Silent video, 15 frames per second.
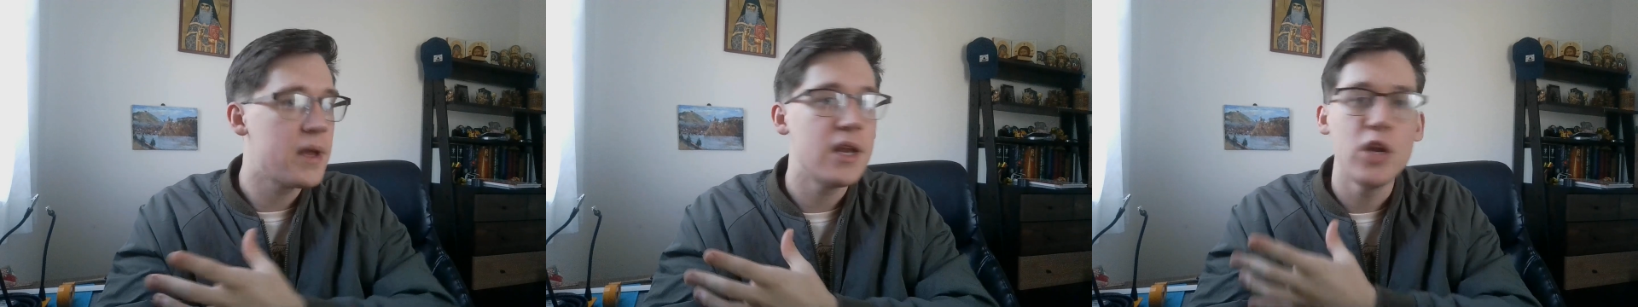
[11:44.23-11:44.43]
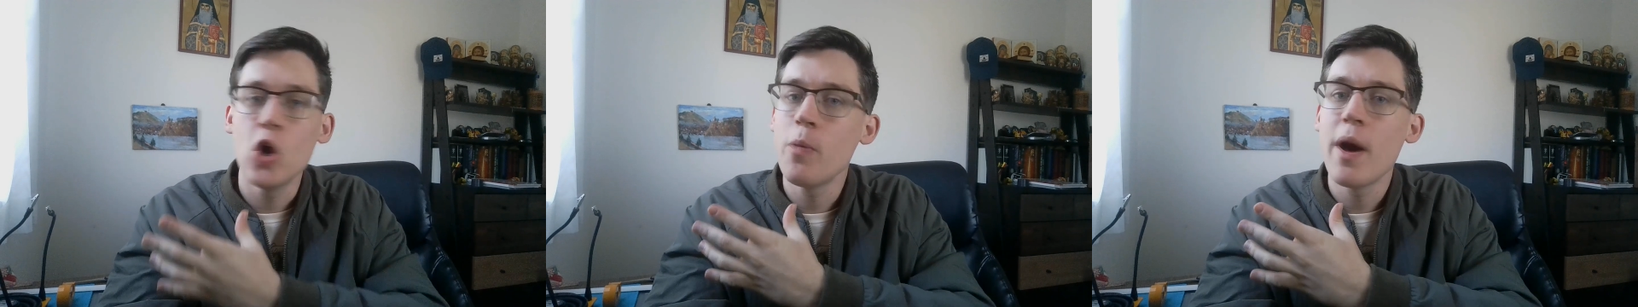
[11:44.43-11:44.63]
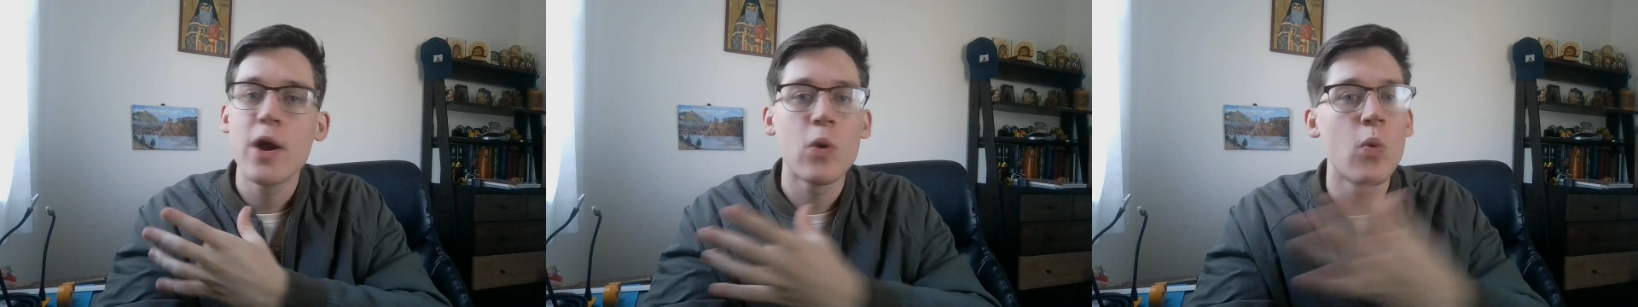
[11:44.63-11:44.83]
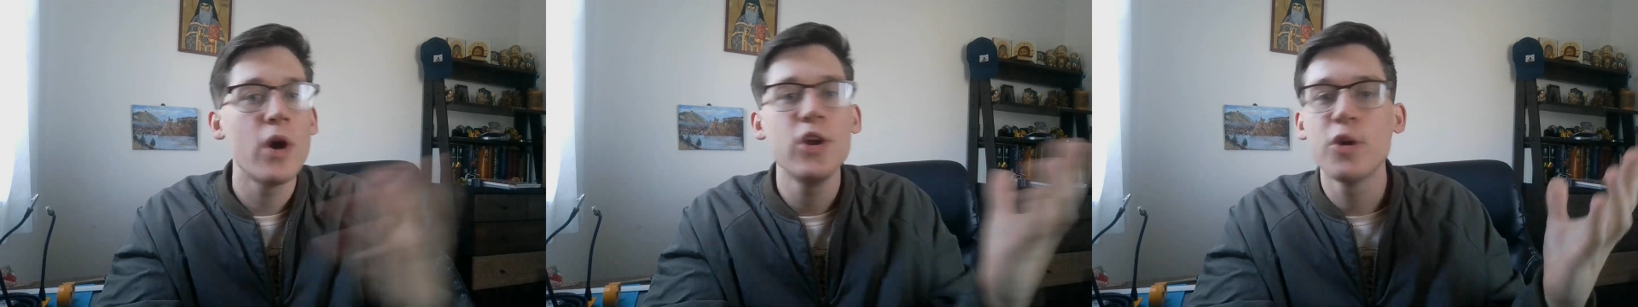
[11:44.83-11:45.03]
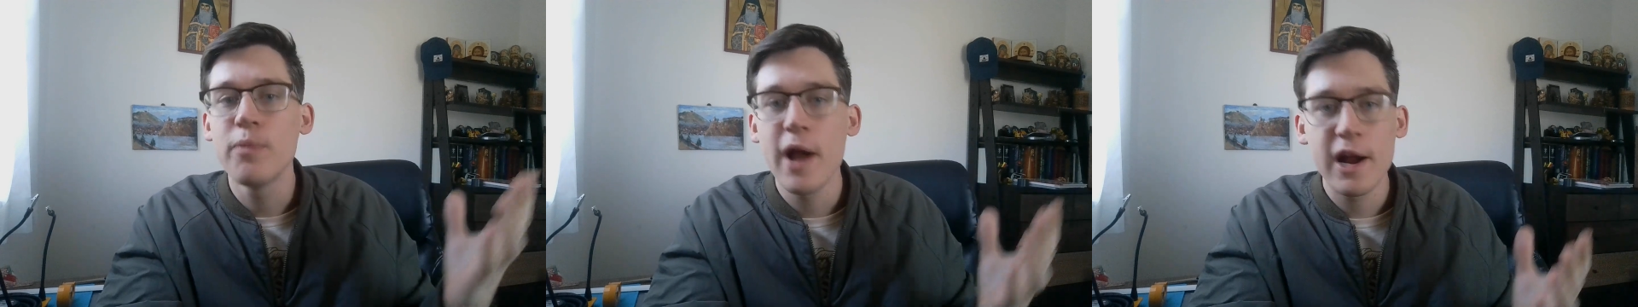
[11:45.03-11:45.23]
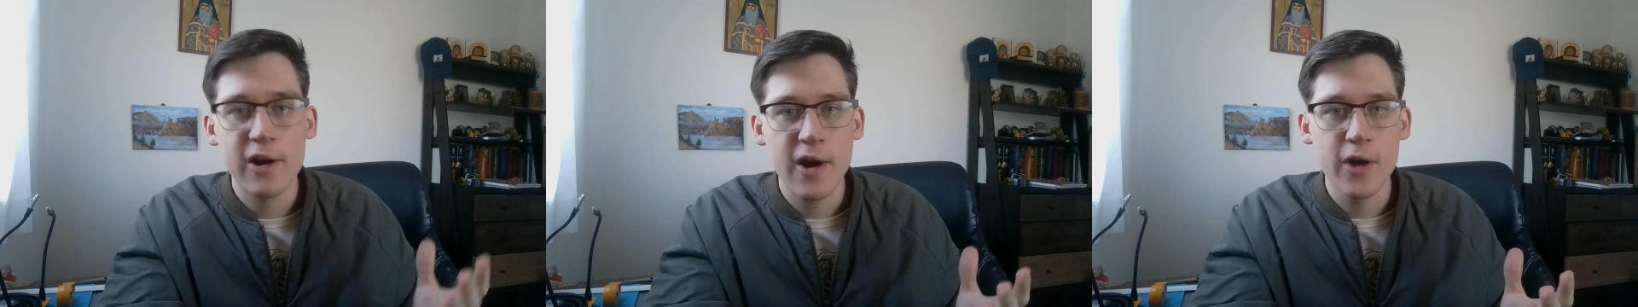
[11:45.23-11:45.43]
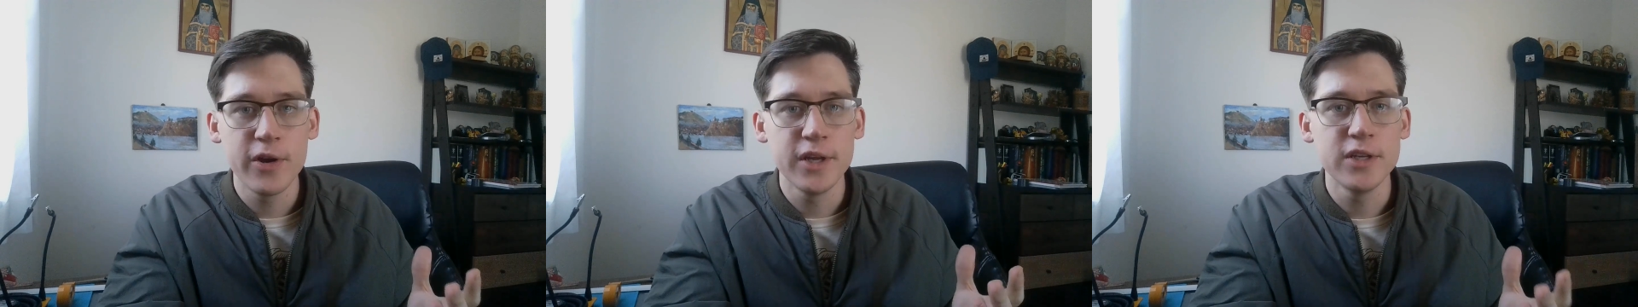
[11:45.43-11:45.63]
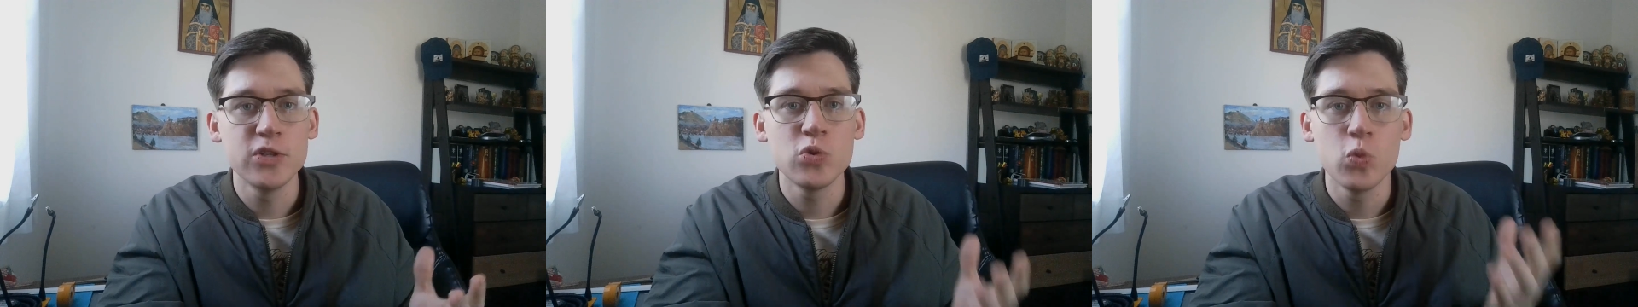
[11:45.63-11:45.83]
No matter what your background
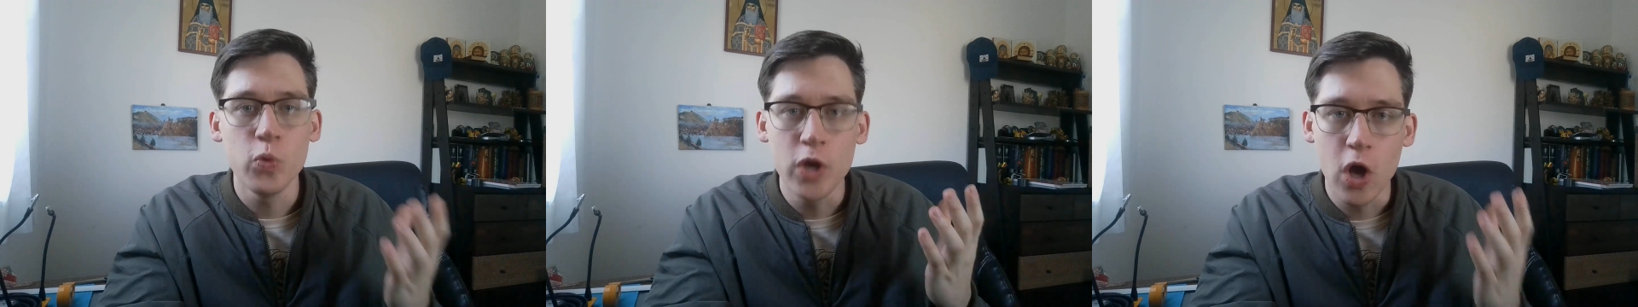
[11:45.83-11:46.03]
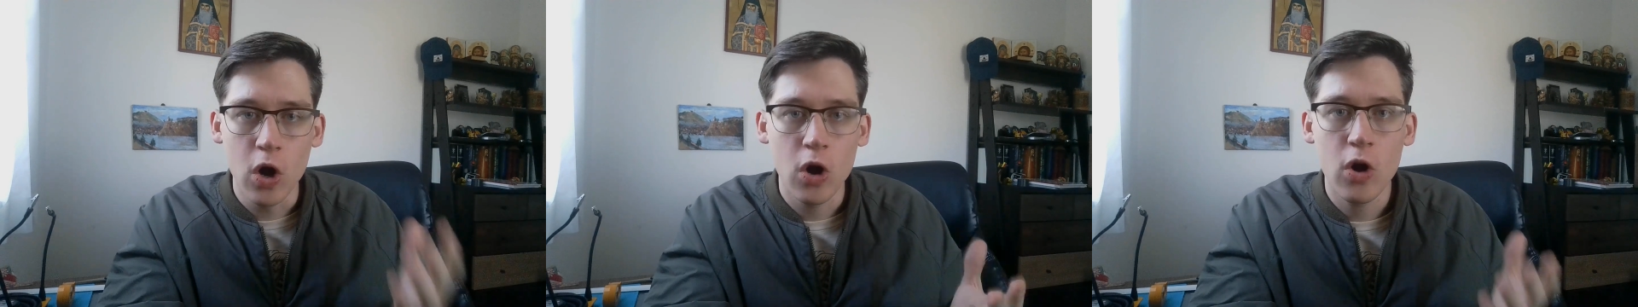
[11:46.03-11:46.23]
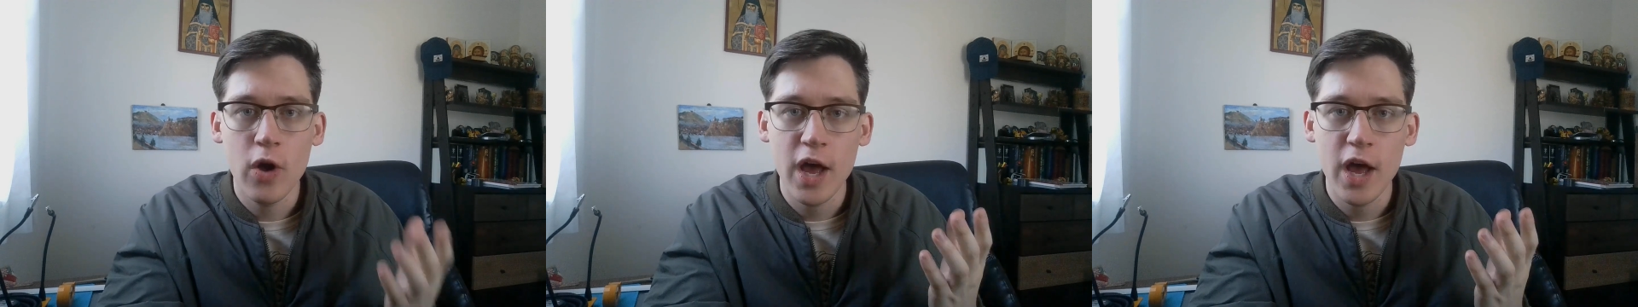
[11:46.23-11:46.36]
is, we all